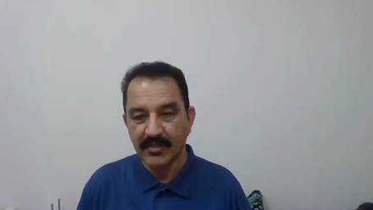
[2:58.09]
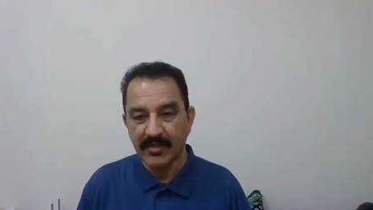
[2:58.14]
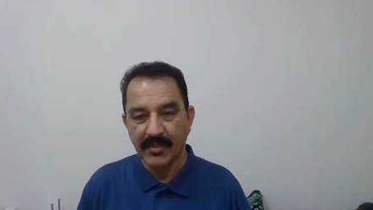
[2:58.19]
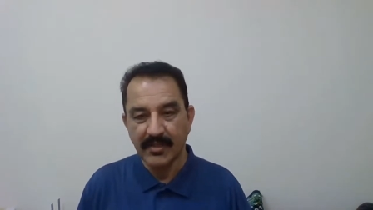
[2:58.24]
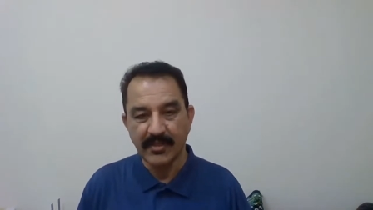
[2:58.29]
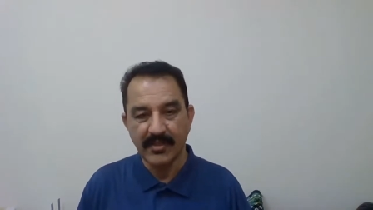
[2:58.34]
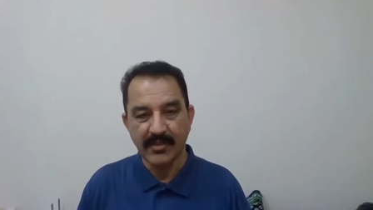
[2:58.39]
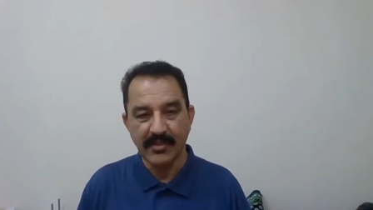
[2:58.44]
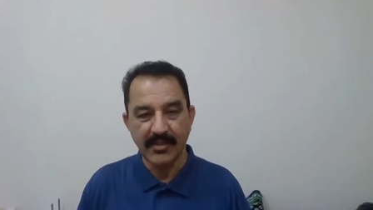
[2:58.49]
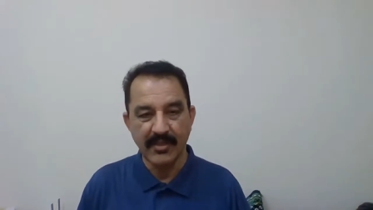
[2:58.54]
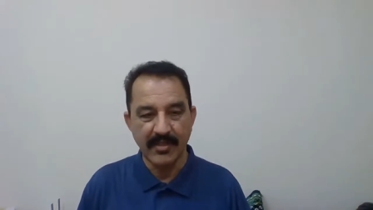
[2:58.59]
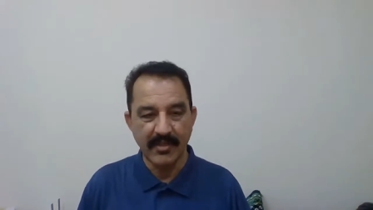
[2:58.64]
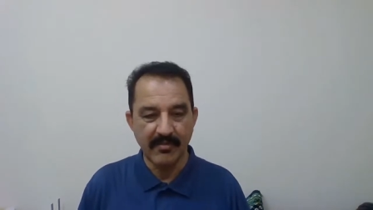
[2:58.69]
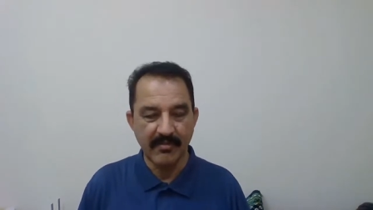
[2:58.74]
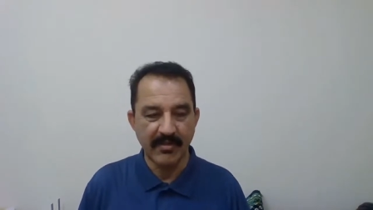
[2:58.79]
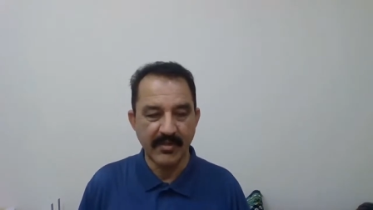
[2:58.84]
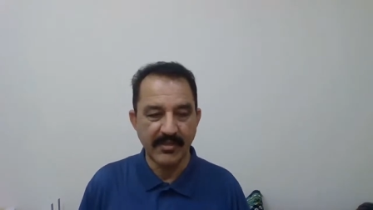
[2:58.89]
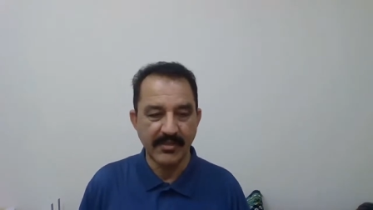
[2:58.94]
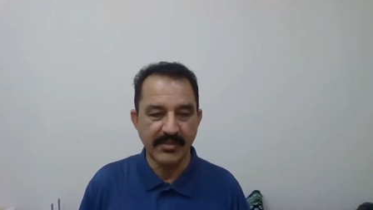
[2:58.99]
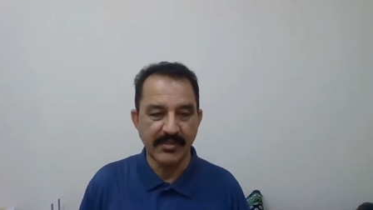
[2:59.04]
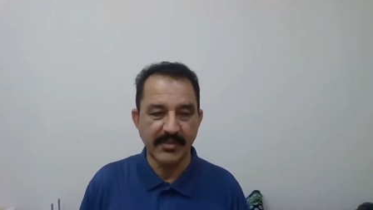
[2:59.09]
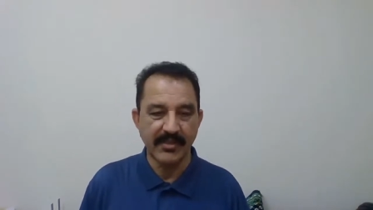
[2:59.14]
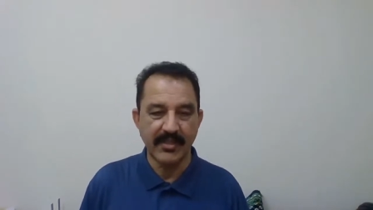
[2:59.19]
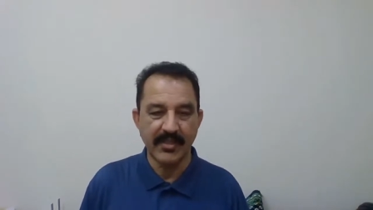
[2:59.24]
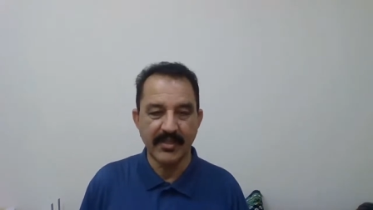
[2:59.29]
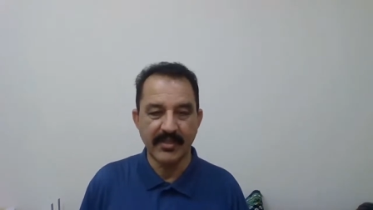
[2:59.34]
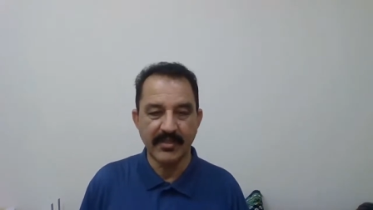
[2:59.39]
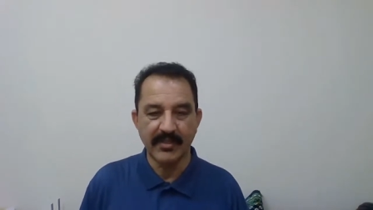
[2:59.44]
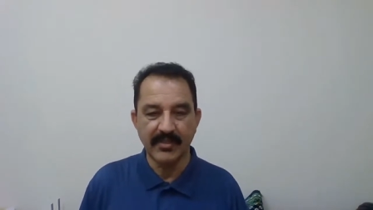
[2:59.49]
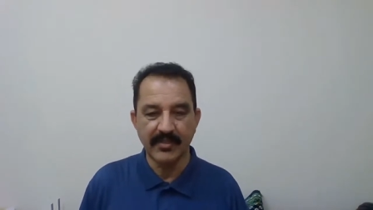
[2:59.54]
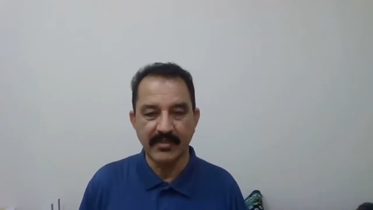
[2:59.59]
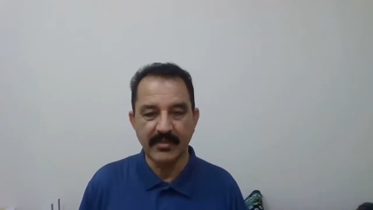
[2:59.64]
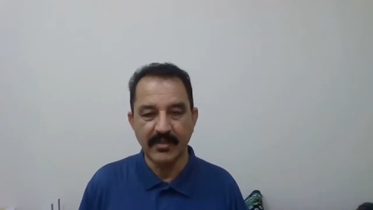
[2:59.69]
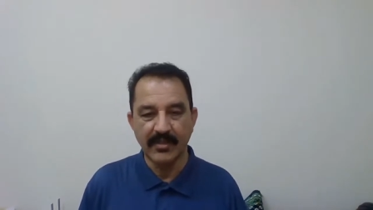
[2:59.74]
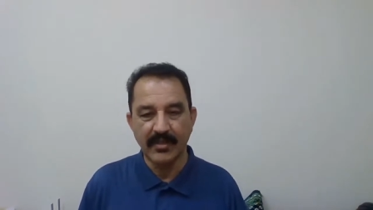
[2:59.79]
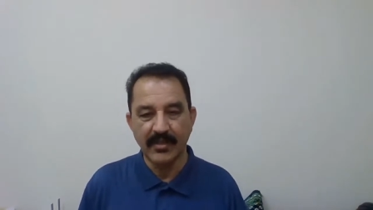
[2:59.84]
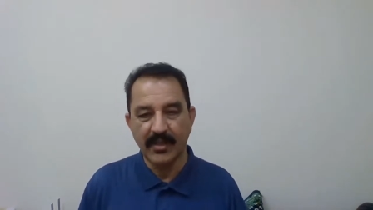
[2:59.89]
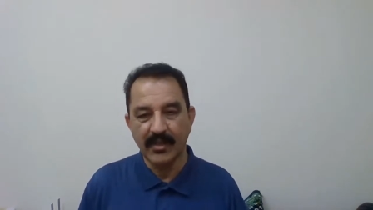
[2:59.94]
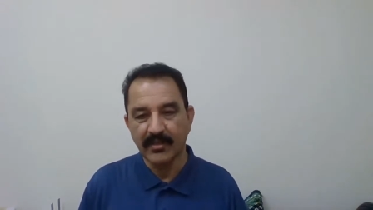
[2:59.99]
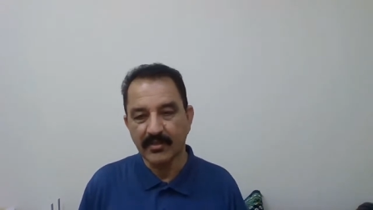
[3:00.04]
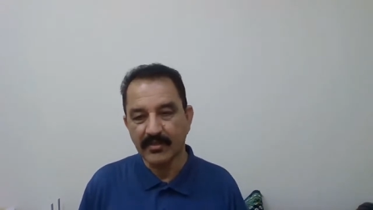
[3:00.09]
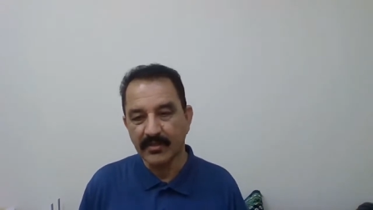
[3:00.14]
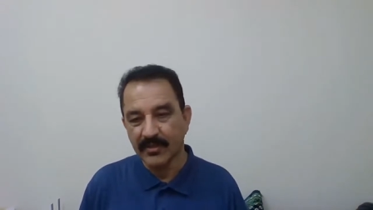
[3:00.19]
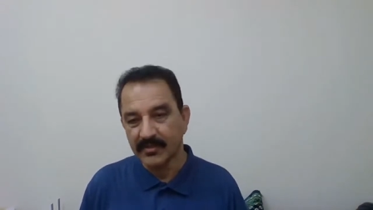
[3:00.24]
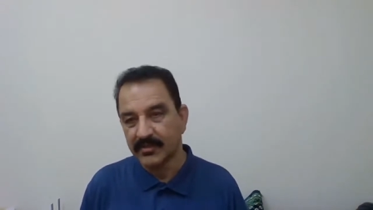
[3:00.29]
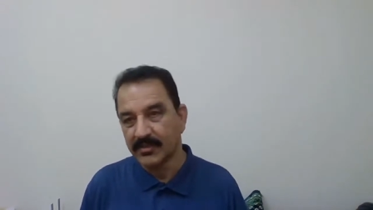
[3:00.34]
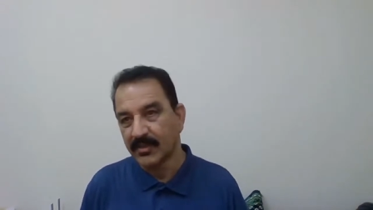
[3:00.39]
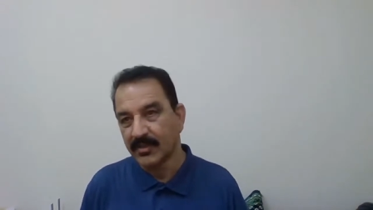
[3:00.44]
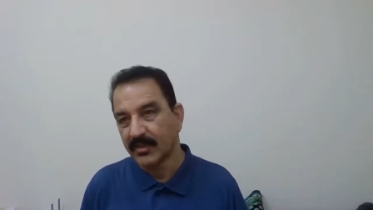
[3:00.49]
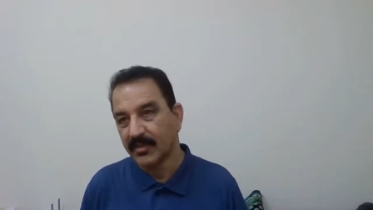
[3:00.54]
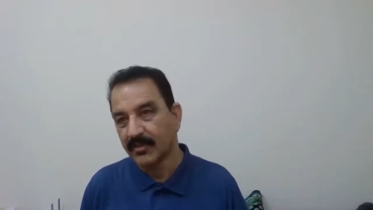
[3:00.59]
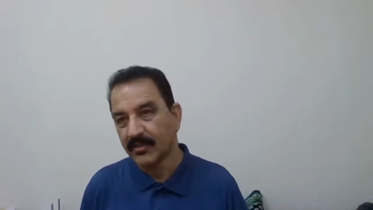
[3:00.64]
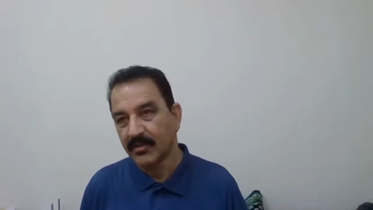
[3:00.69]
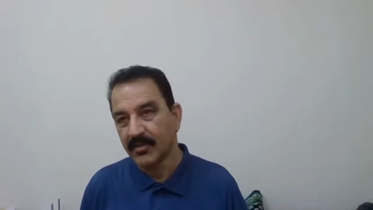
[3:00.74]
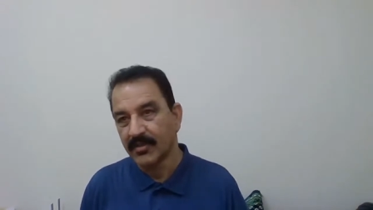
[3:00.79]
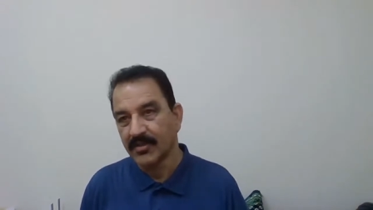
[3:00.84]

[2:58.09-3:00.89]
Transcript: technical events and across the